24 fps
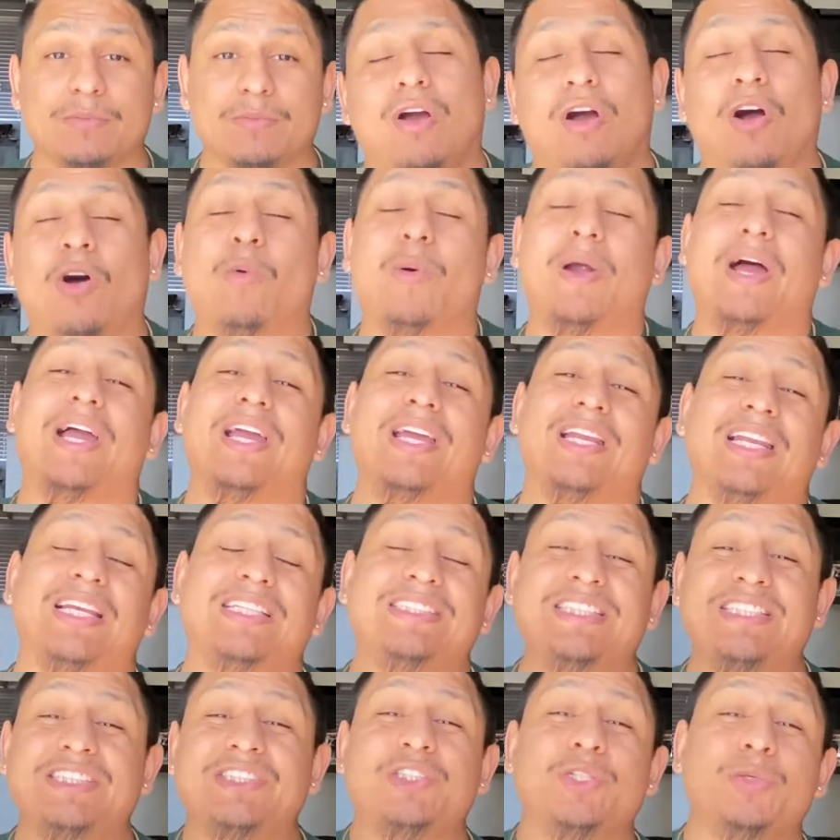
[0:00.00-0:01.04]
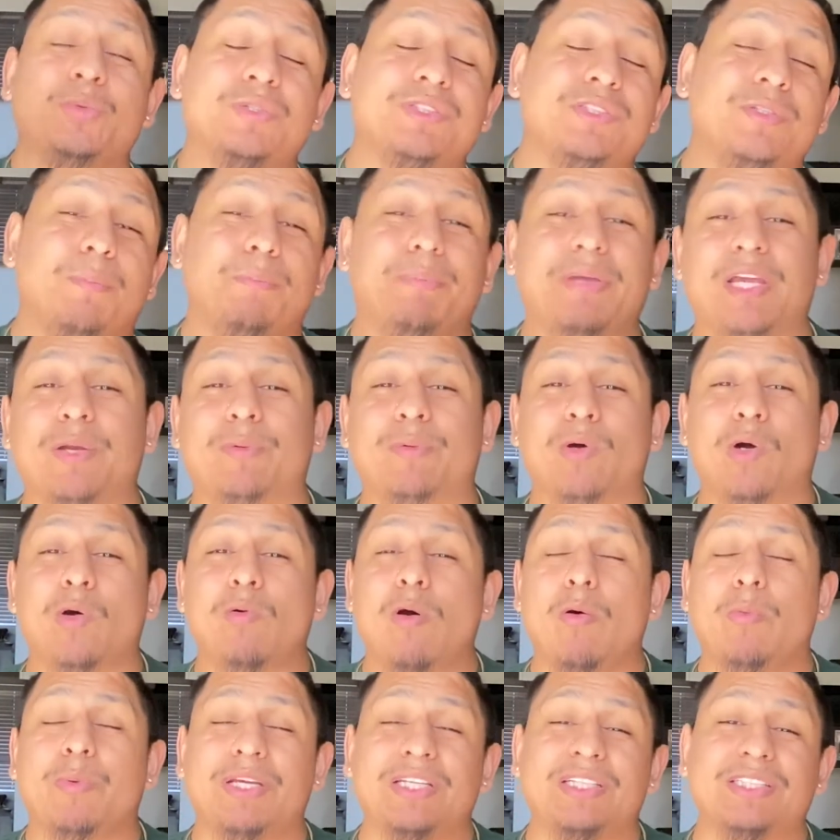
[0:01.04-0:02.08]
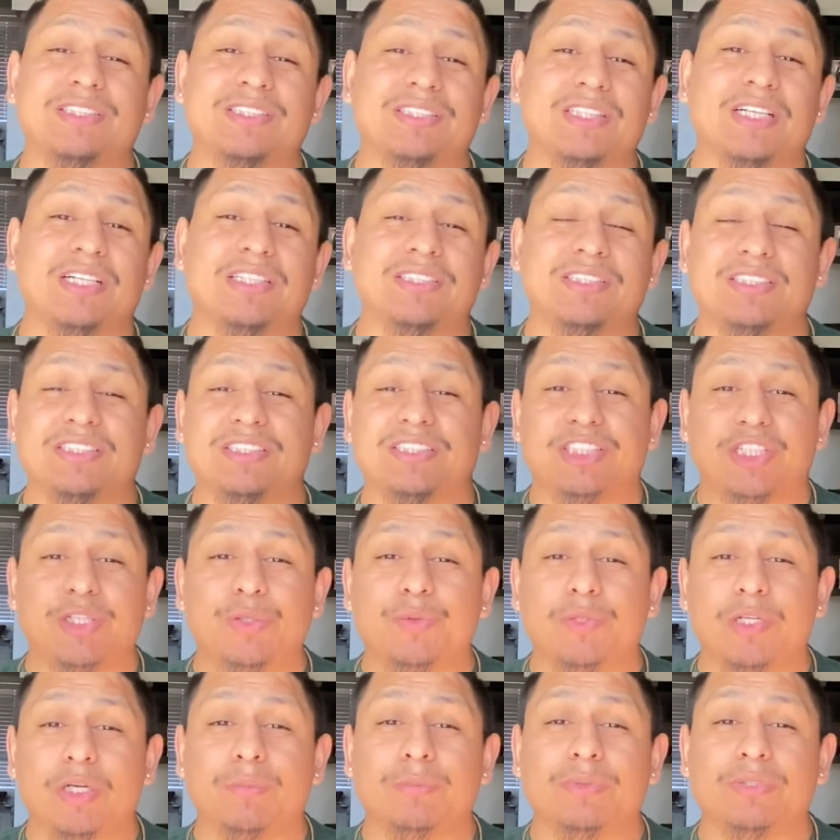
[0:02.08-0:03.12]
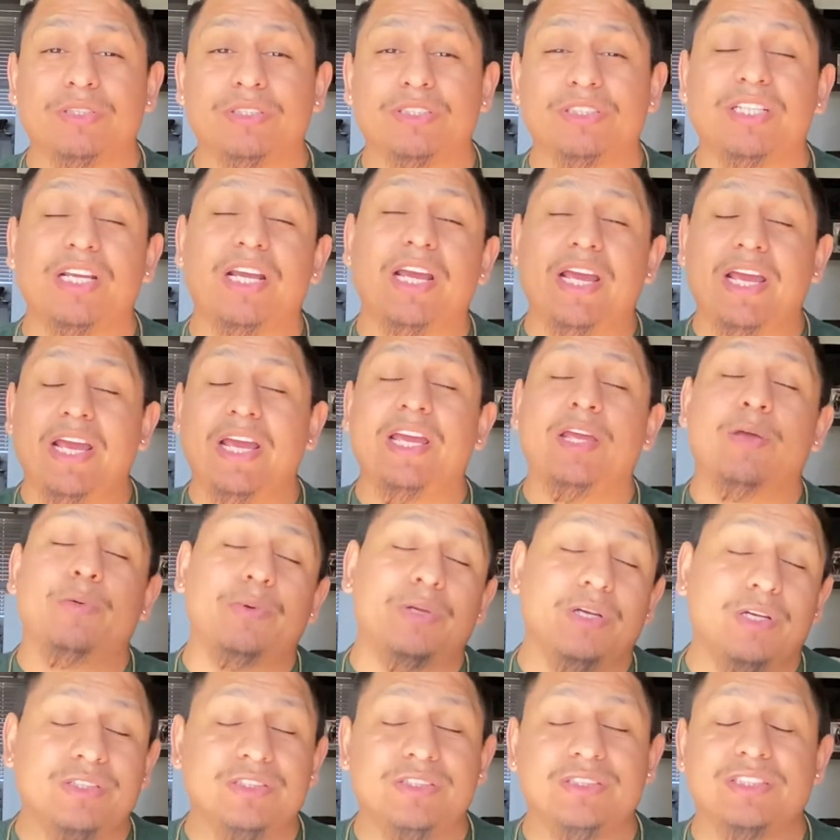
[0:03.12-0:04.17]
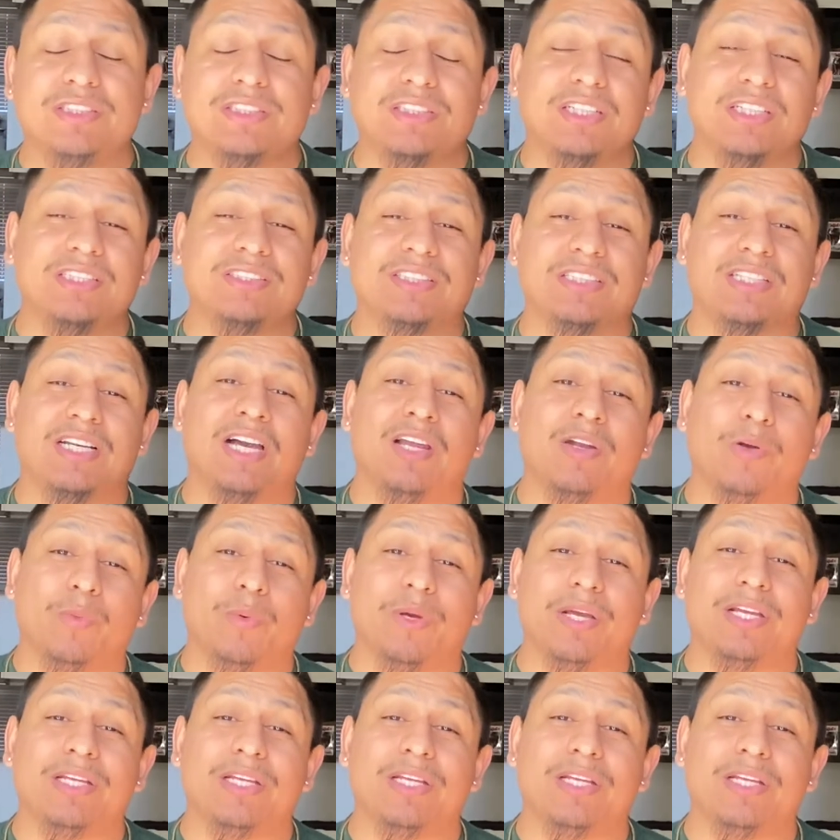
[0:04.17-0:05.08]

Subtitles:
All right, let's hit you with some B-roll while we discuss the SKU numbers and we also discuss the colorway.